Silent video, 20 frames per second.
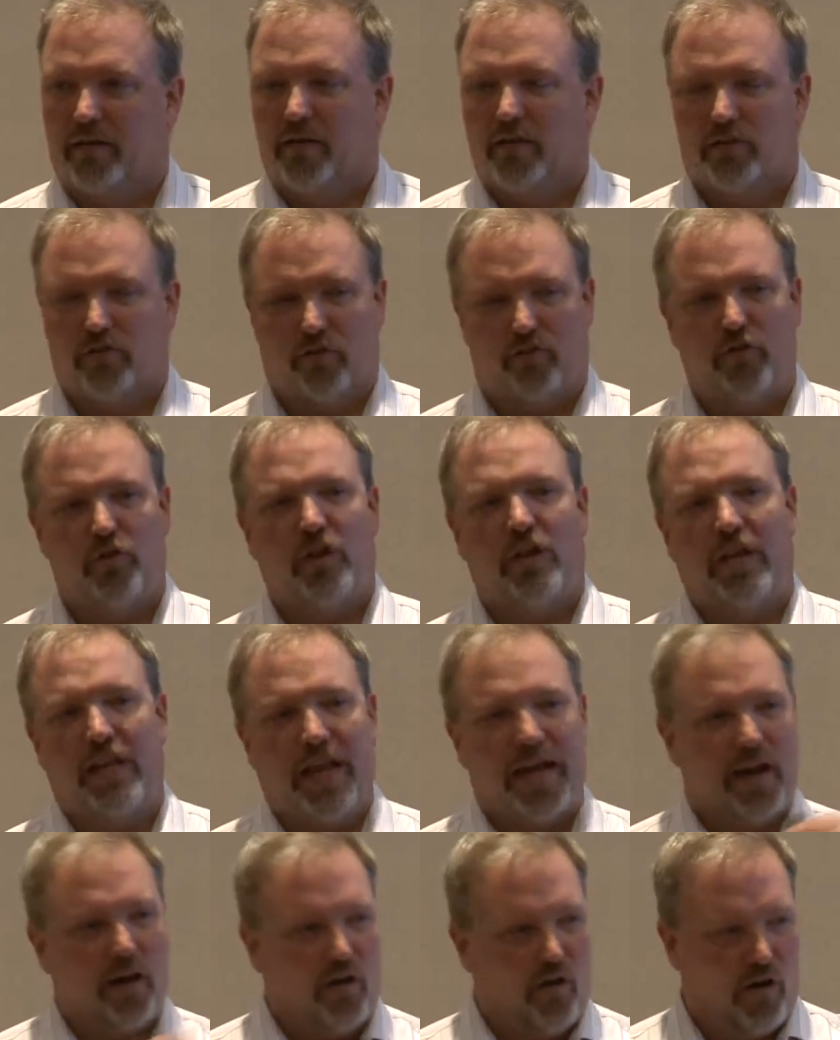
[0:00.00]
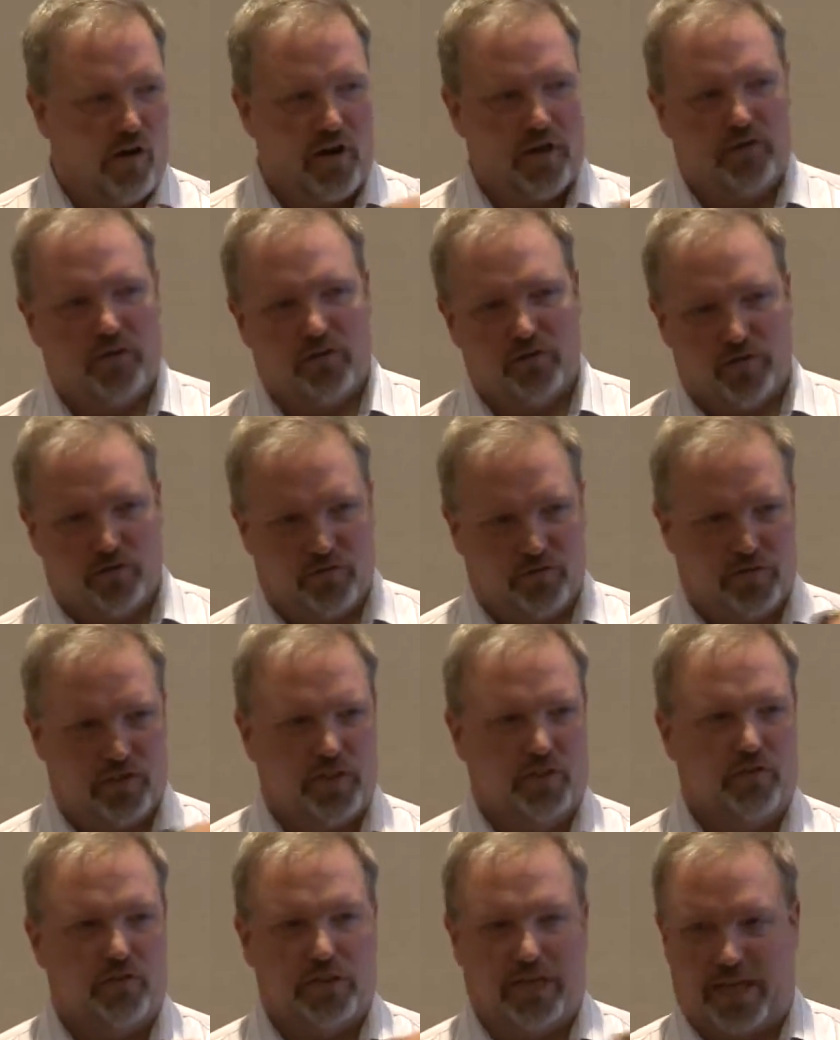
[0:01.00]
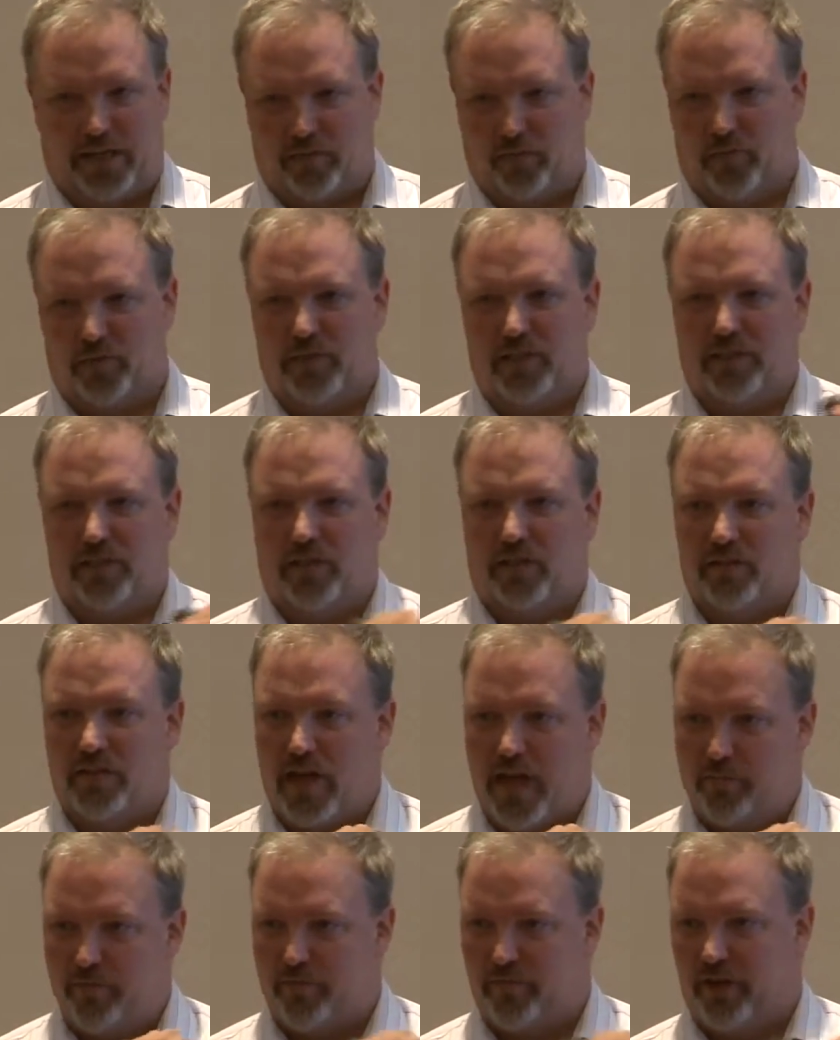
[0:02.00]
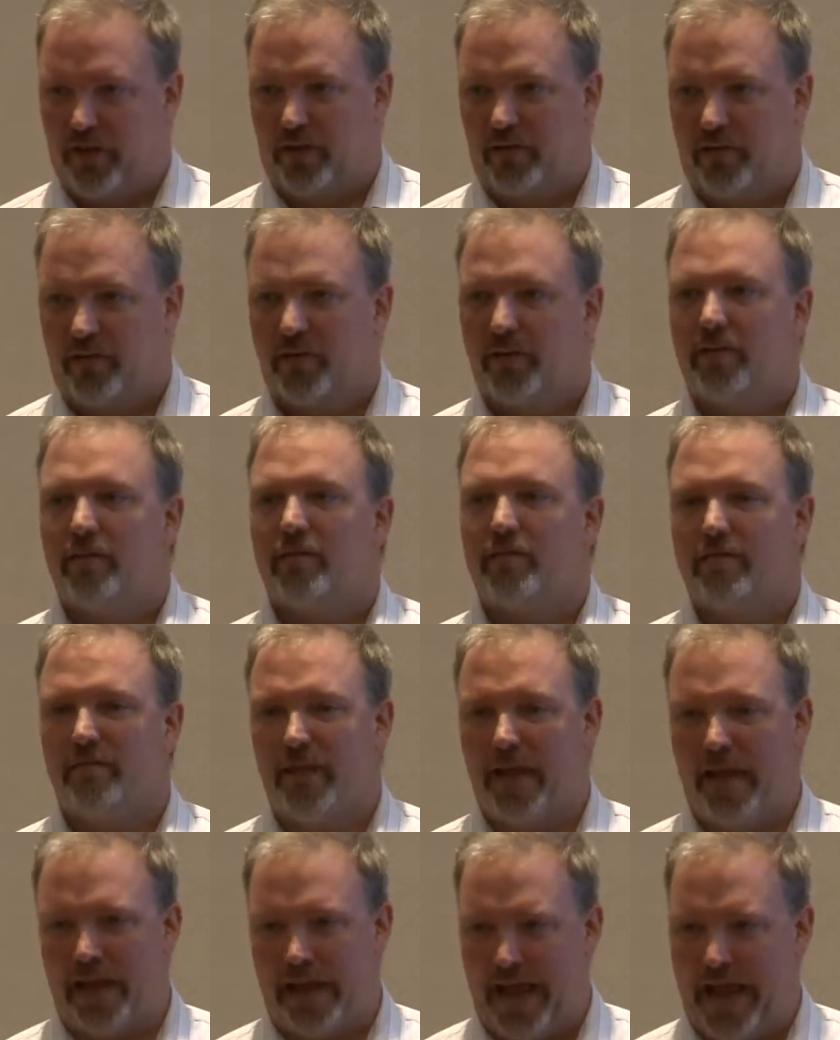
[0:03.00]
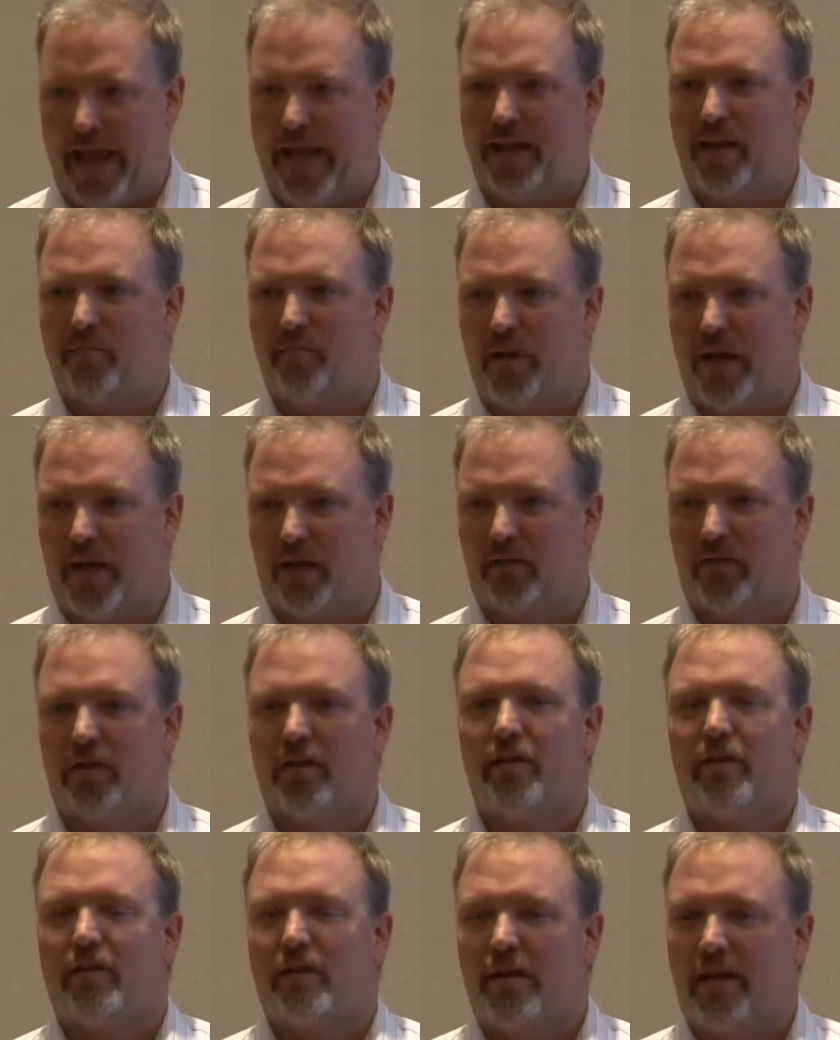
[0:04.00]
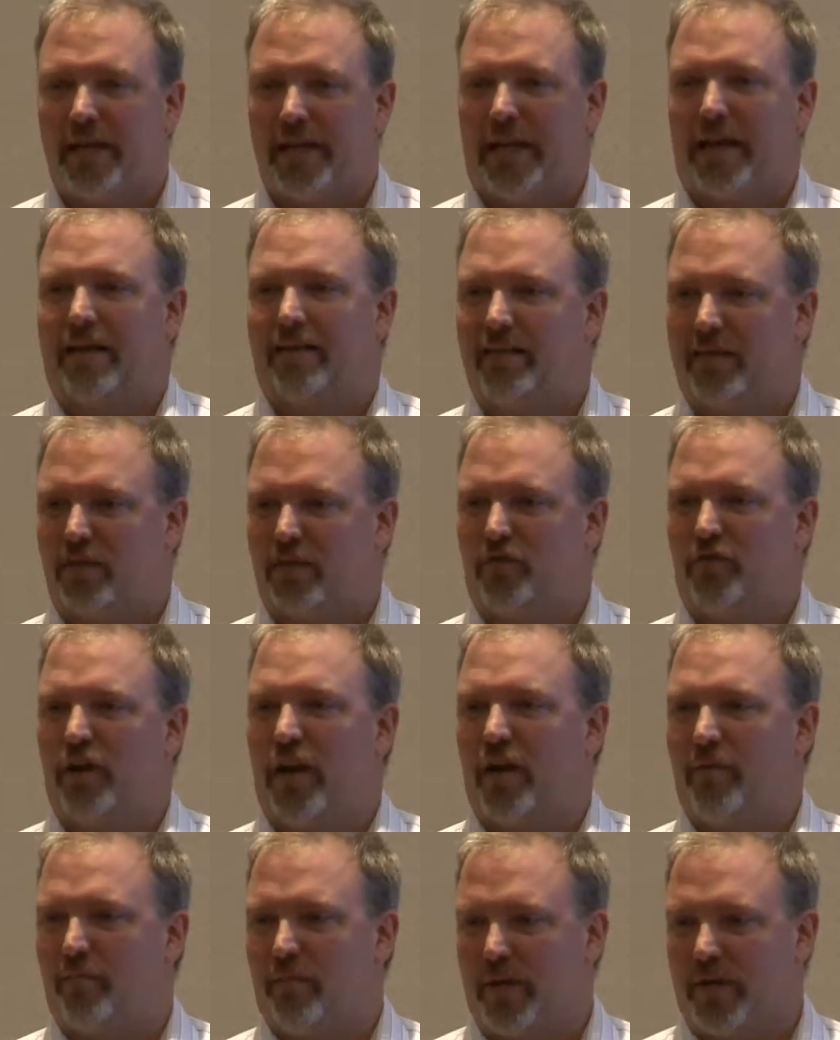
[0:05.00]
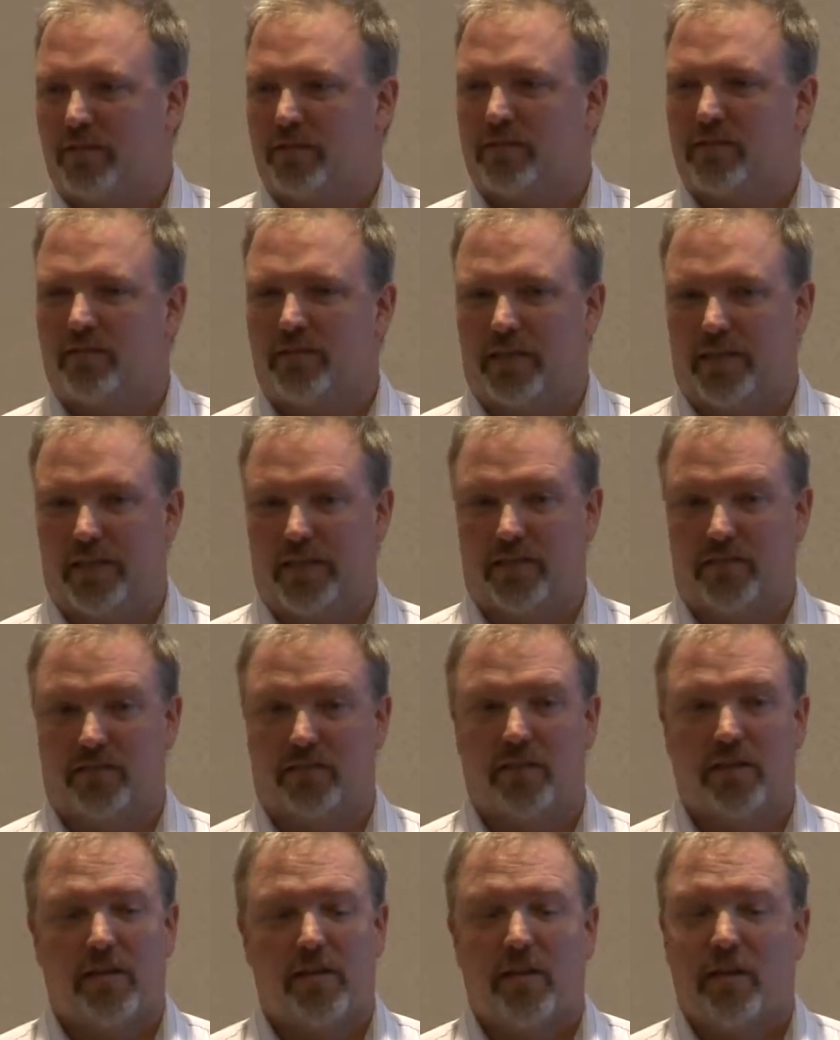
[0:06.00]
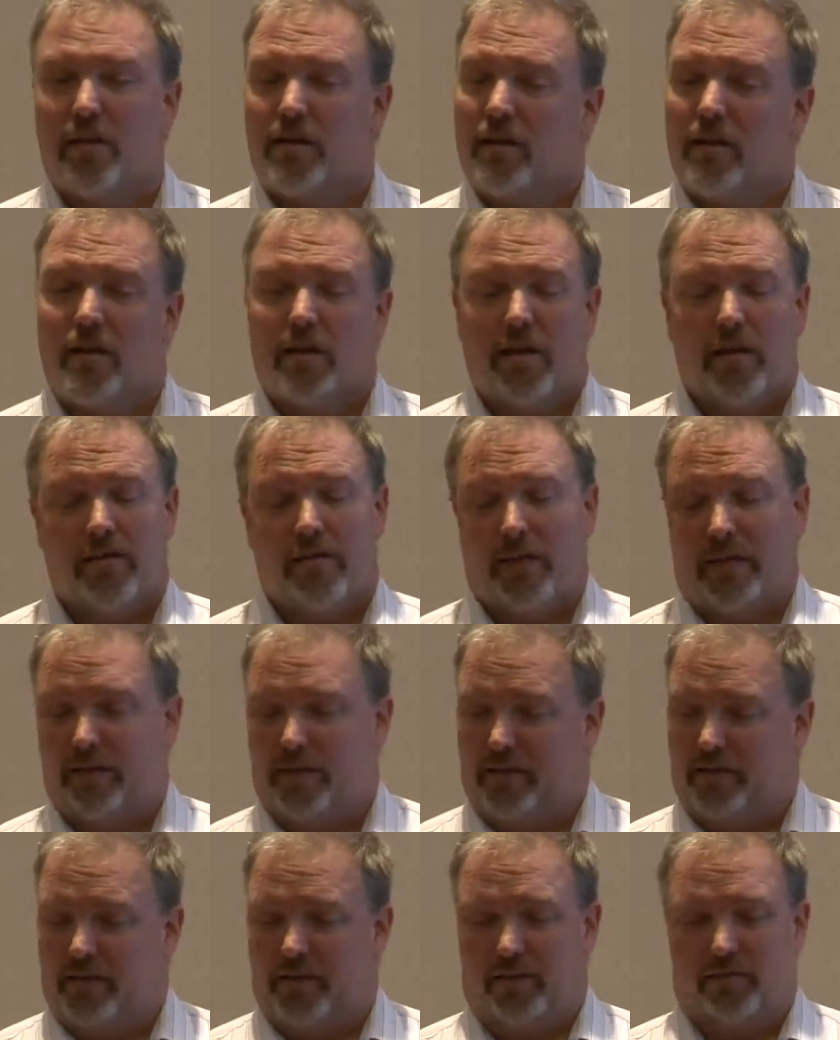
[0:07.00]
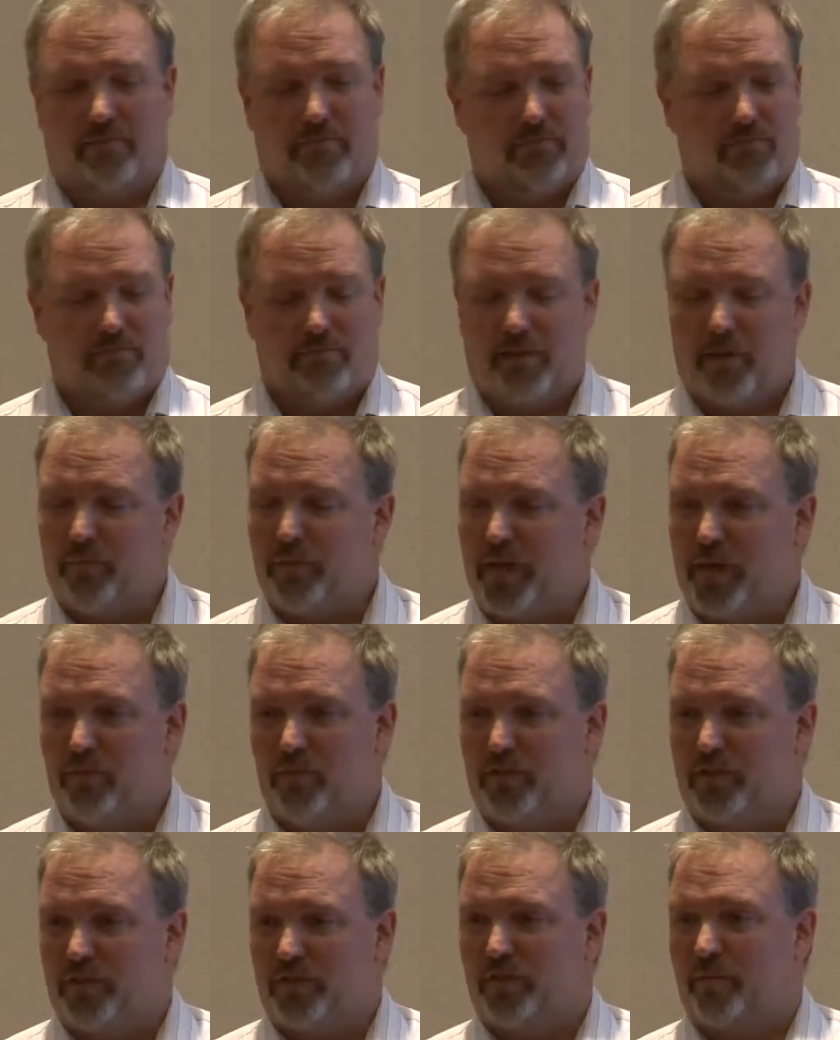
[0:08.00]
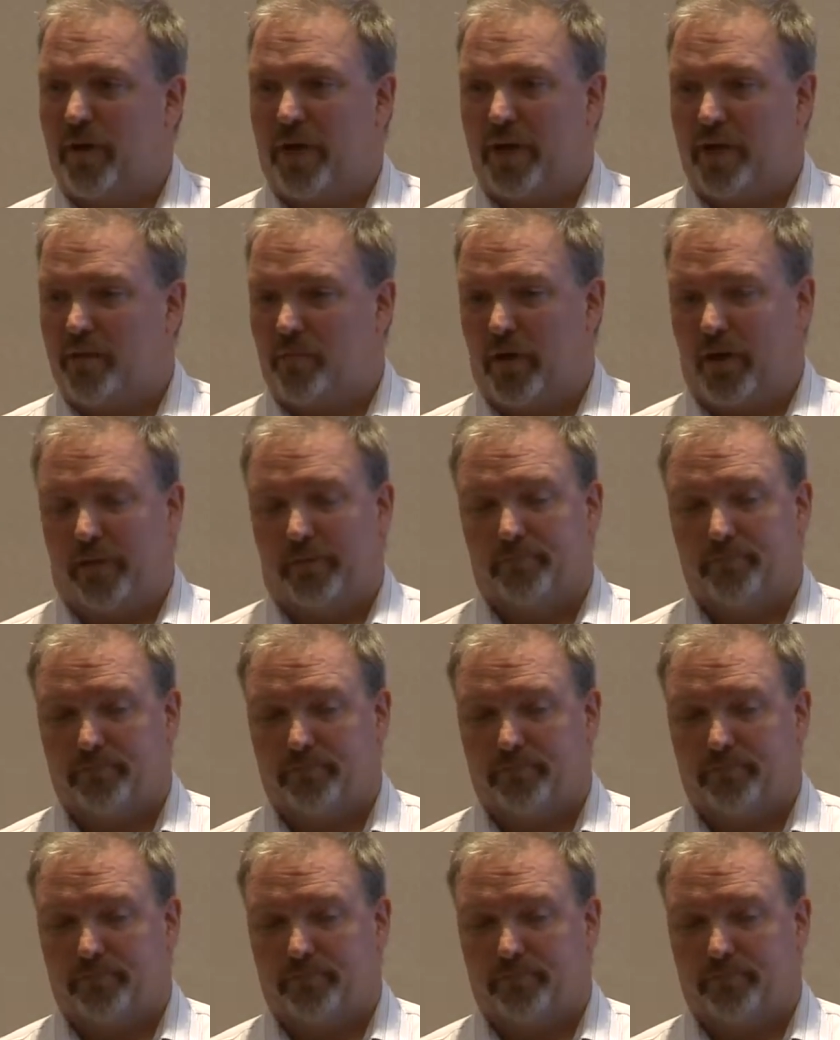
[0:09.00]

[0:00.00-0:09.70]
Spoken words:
So if you can layer on those other skills and expertise on top of it and add inbound, again, I think you've got a mix that can compete with just about anybody.